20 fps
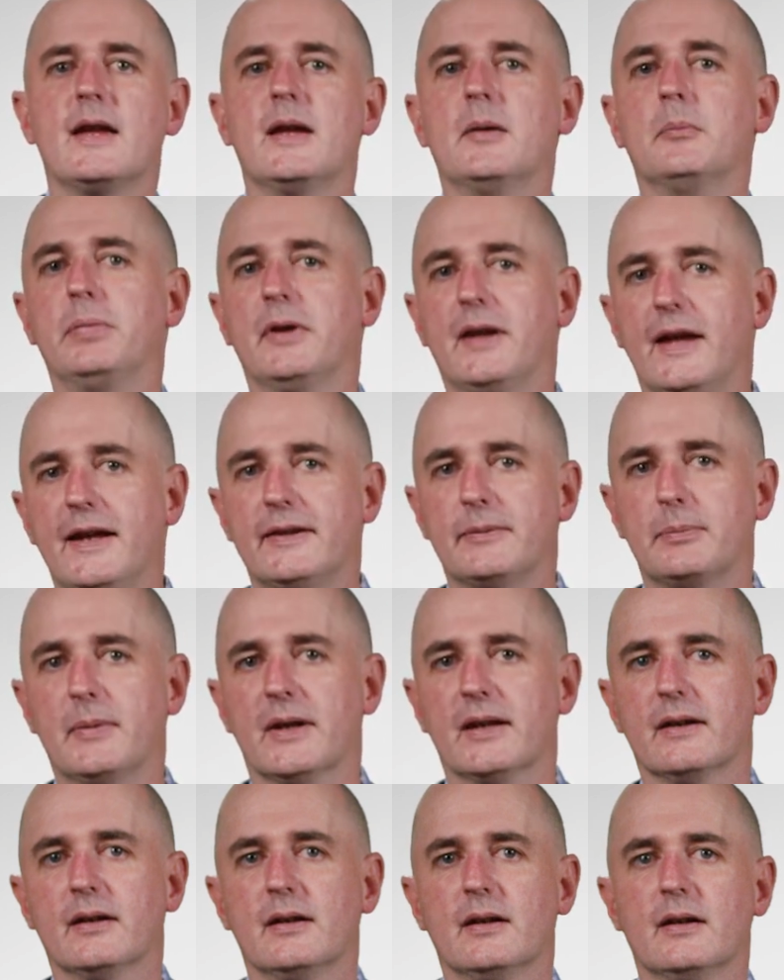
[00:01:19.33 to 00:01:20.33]
In
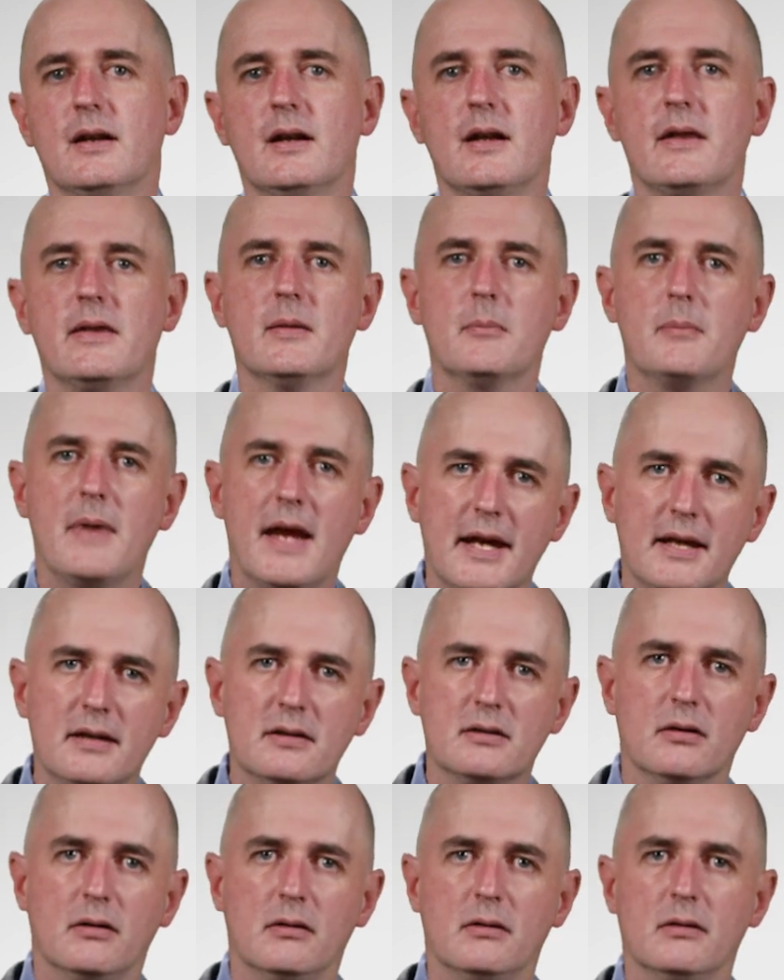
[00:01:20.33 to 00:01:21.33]
placement, the
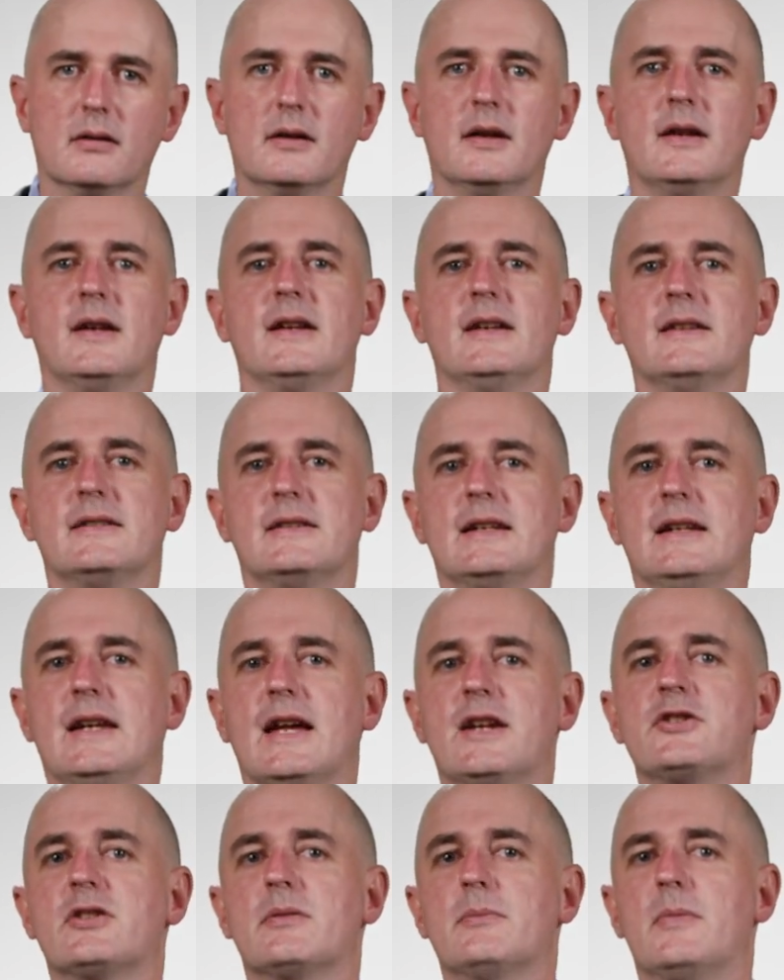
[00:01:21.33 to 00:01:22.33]
main goal is to
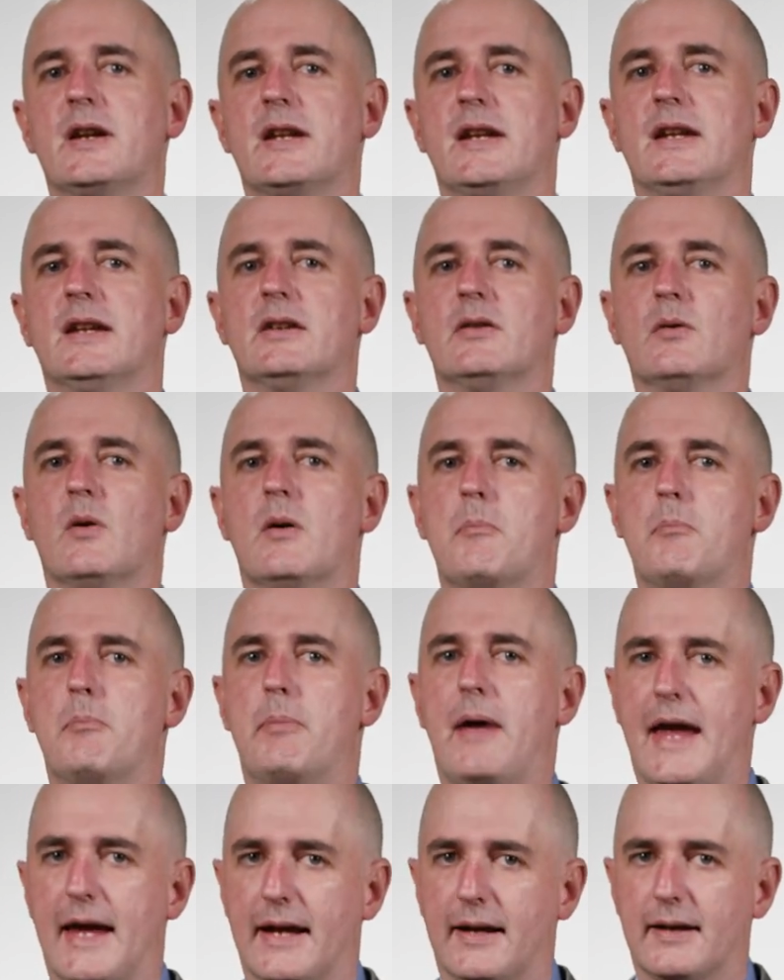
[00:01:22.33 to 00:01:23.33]
get your money into a
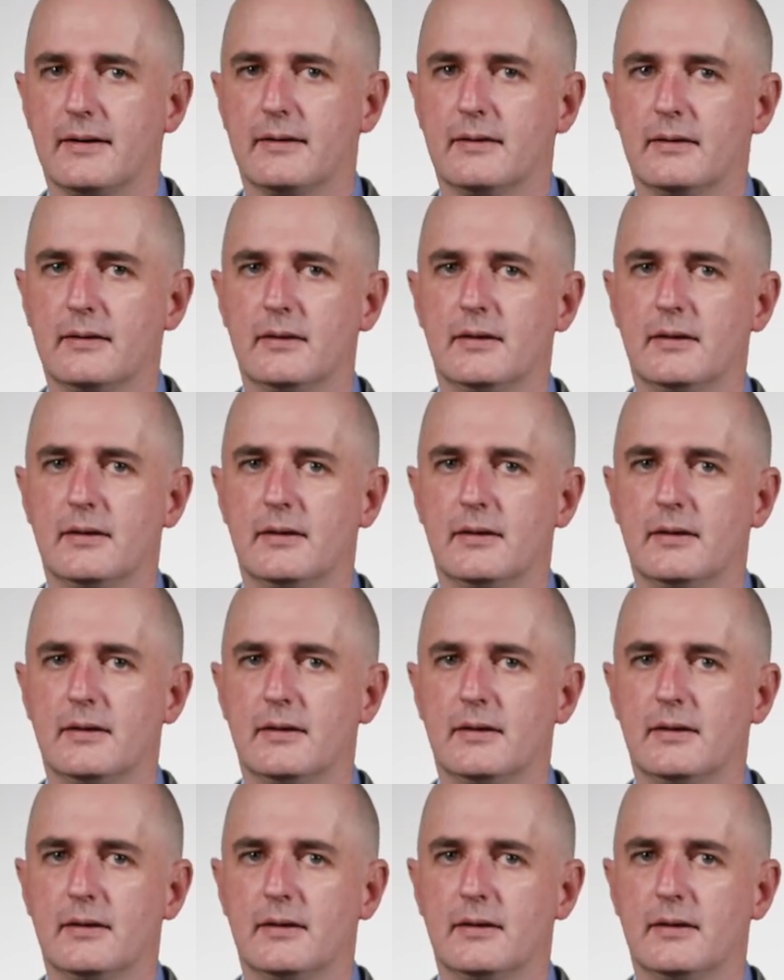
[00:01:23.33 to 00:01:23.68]
bank.